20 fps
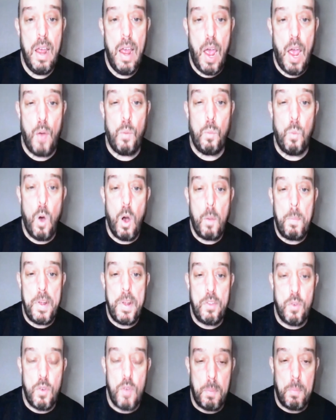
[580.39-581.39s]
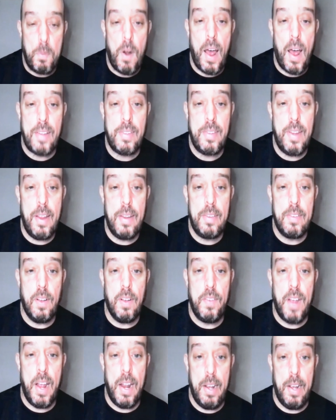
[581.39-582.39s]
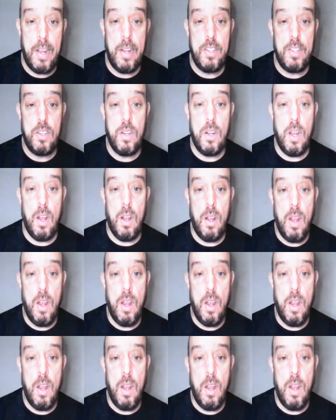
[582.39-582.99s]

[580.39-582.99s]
and walked me through the process of getting into